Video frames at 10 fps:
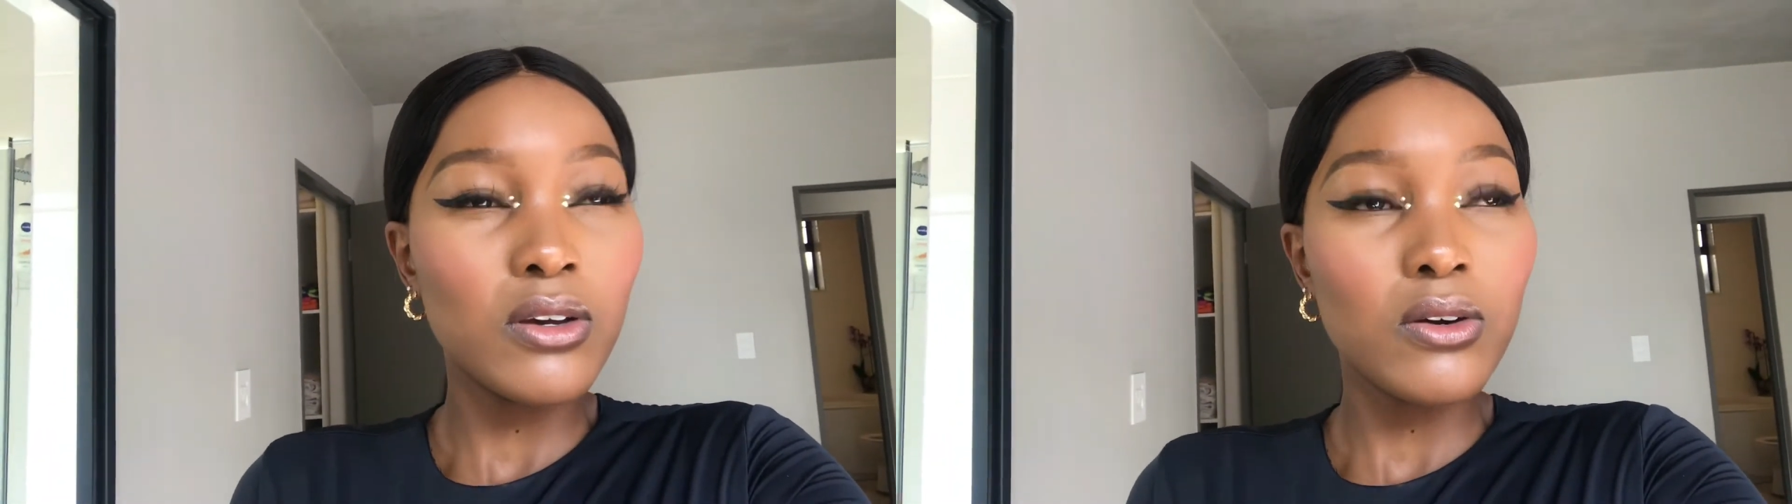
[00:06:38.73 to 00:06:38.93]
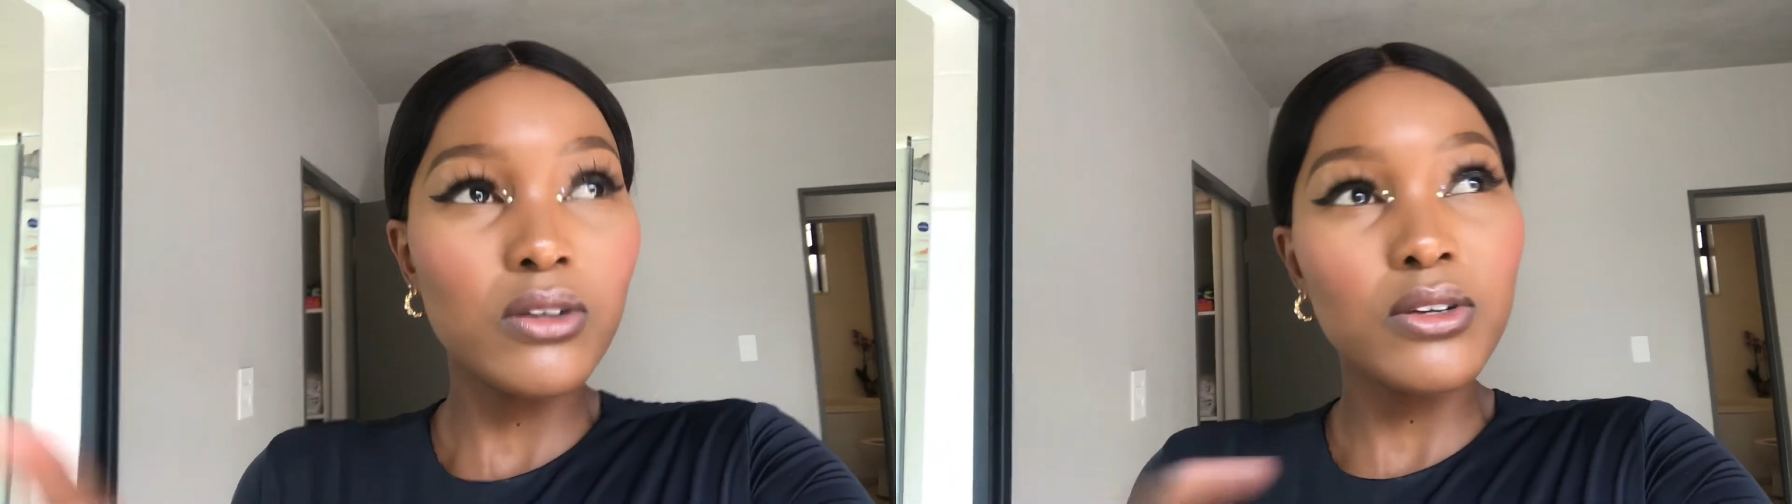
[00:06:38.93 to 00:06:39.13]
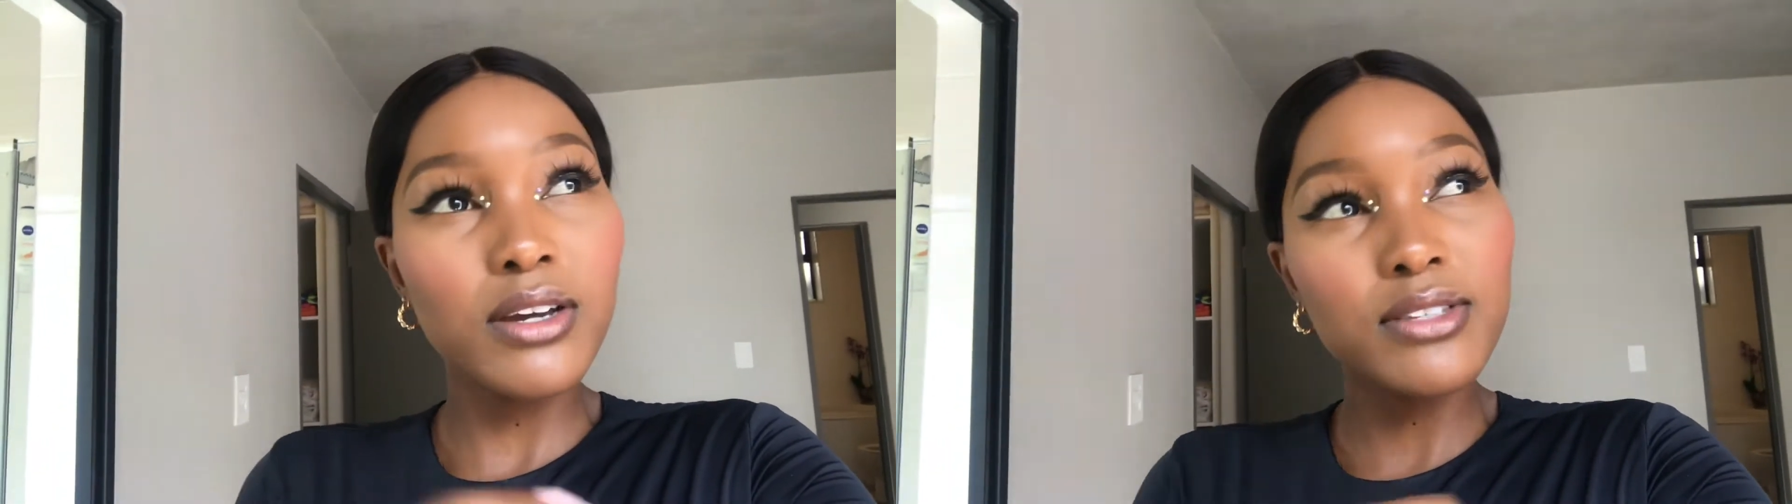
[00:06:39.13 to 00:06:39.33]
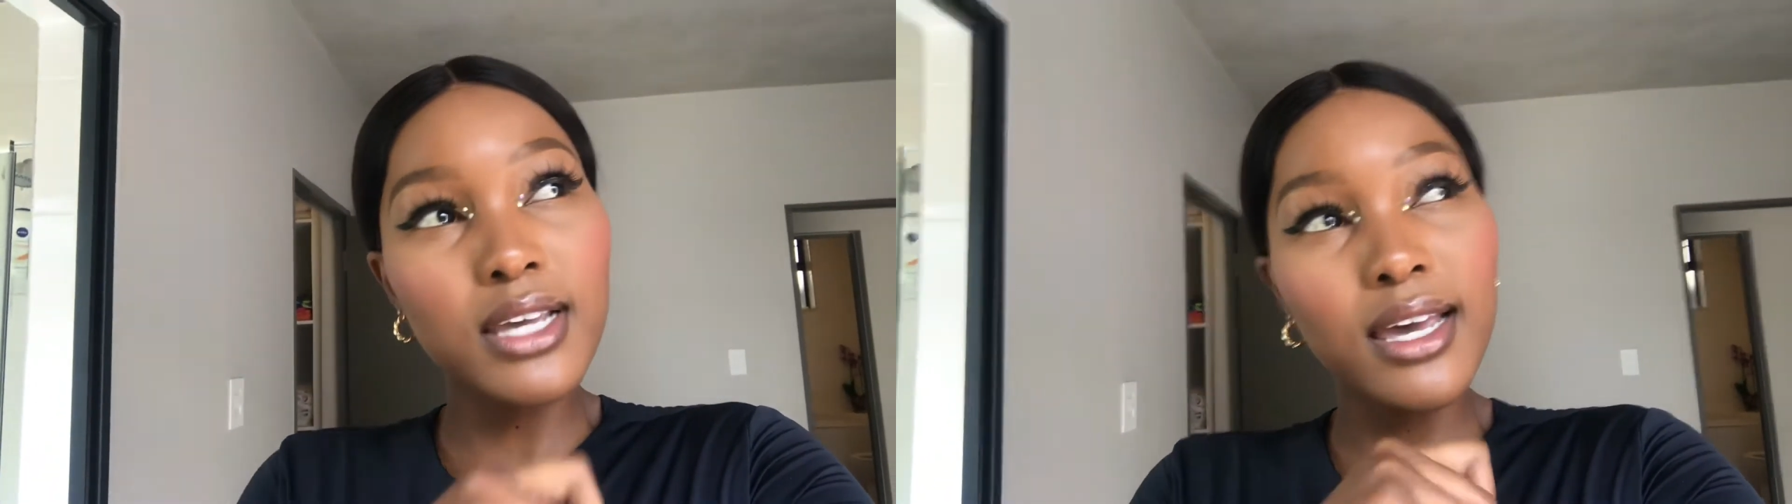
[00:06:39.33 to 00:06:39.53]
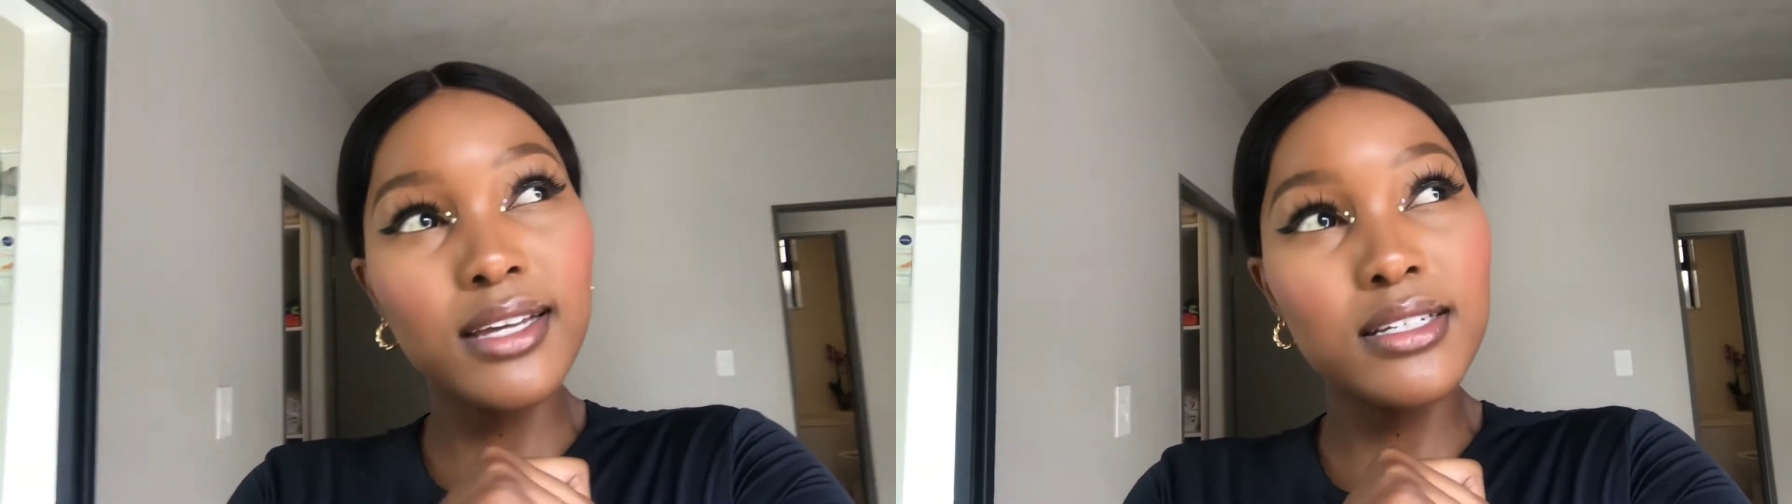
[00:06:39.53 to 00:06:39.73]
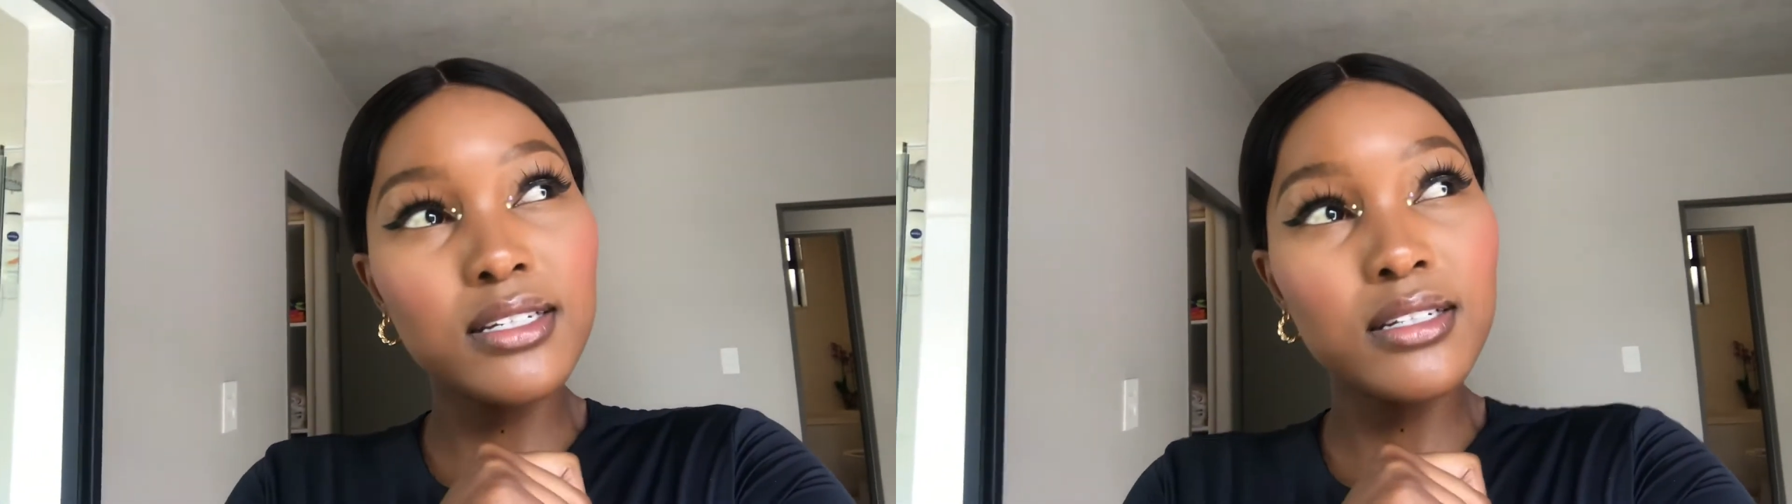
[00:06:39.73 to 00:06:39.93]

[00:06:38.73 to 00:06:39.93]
What do I have to add?